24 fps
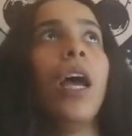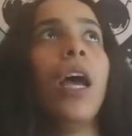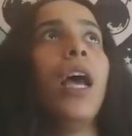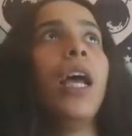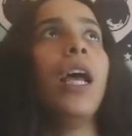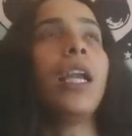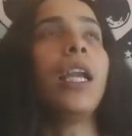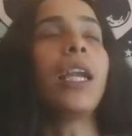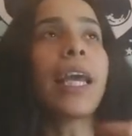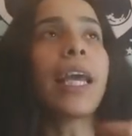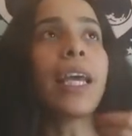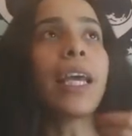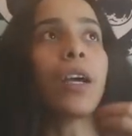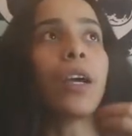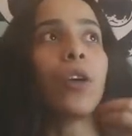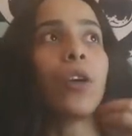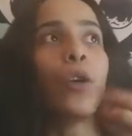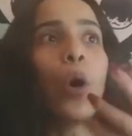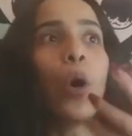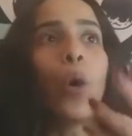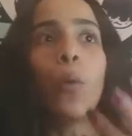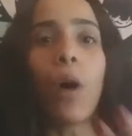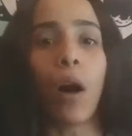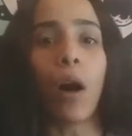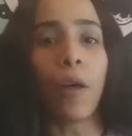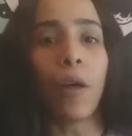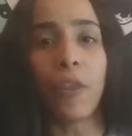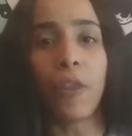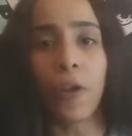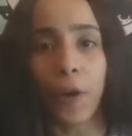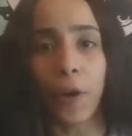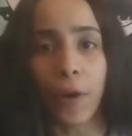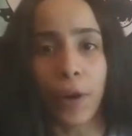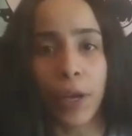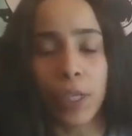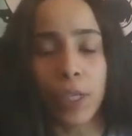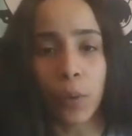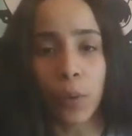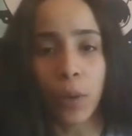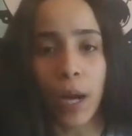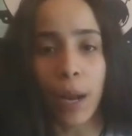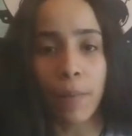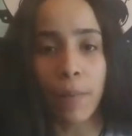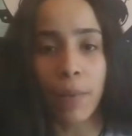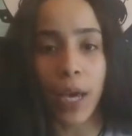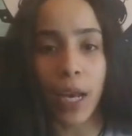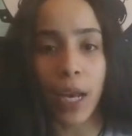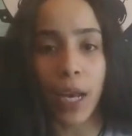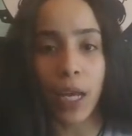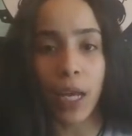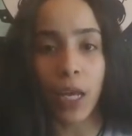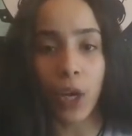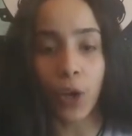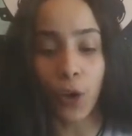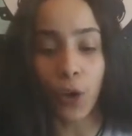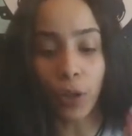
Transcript: like no other is what I'm getting here.